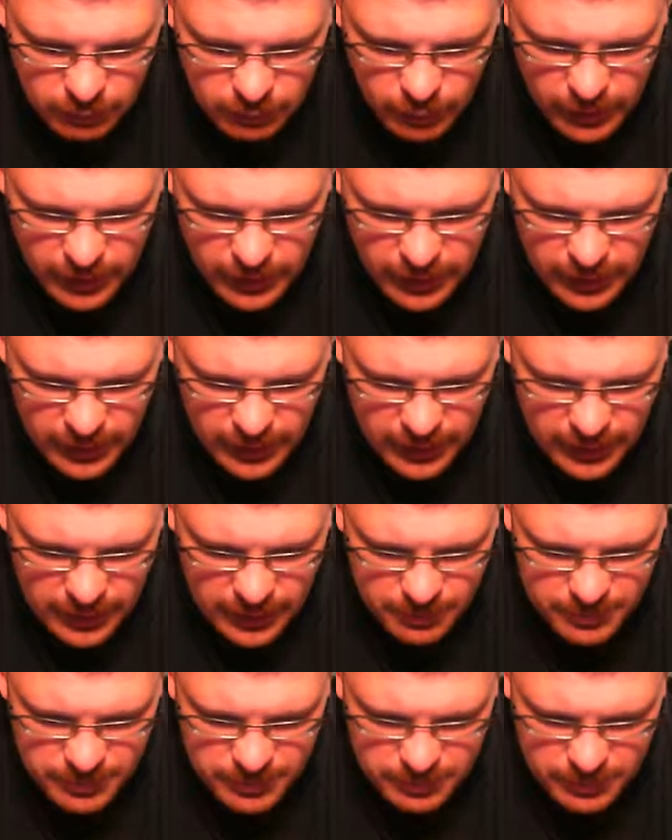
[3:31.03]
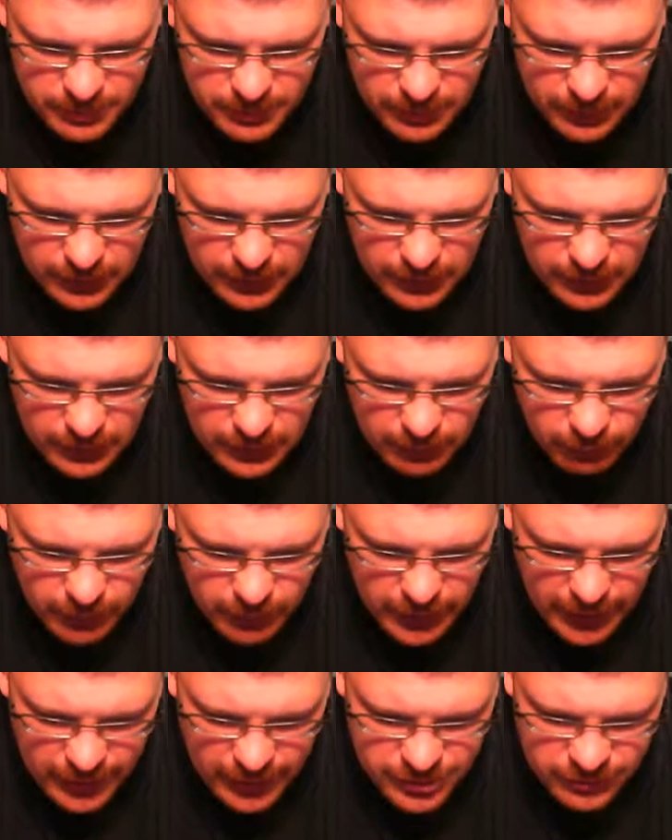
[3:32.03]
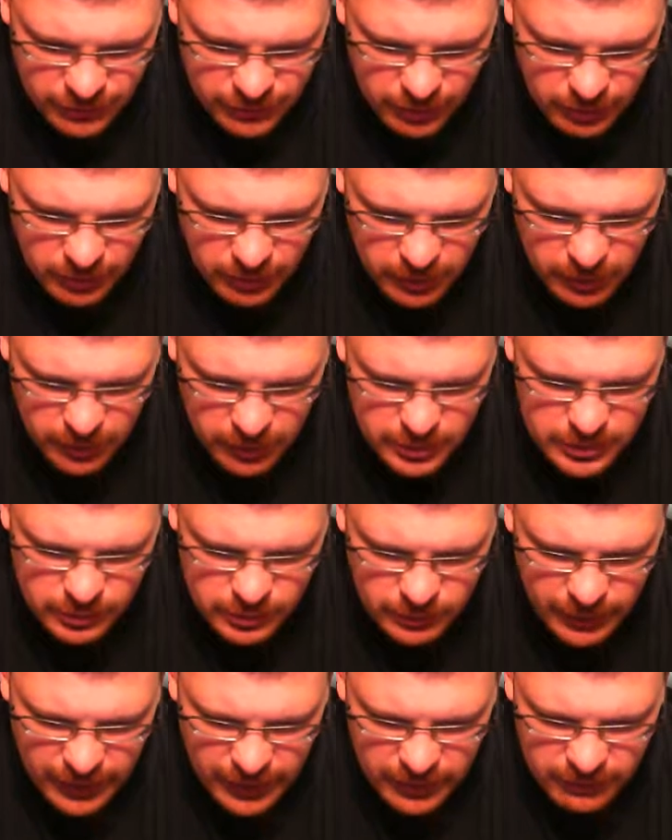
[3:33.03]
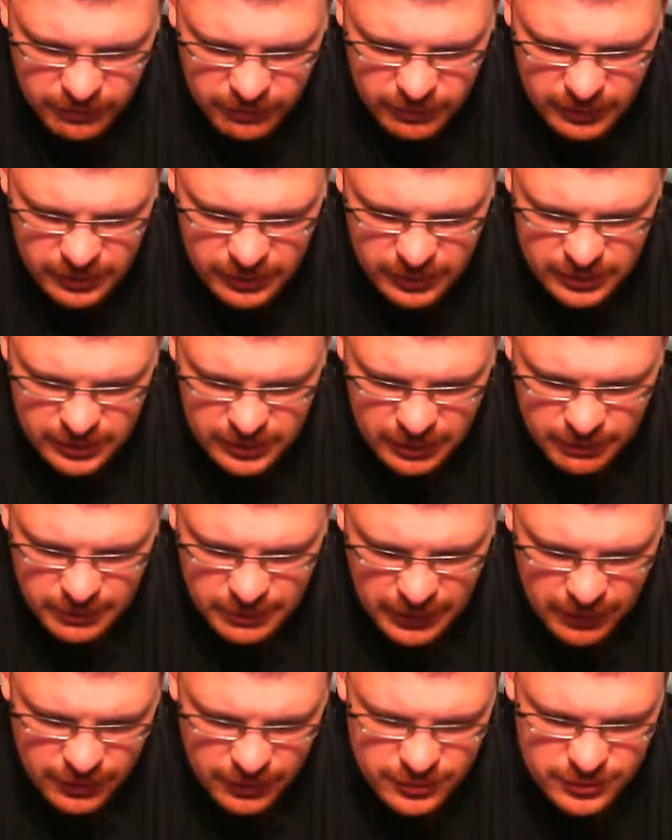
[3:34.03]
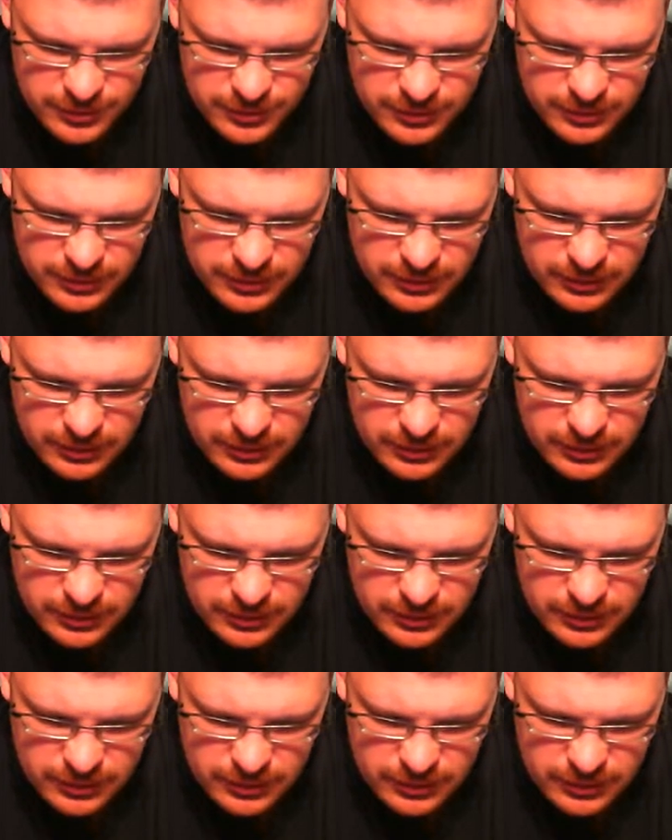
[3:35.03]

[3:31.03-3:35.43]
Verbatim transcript: Wait, and then a, uh, one action for per. It's a wave. It compels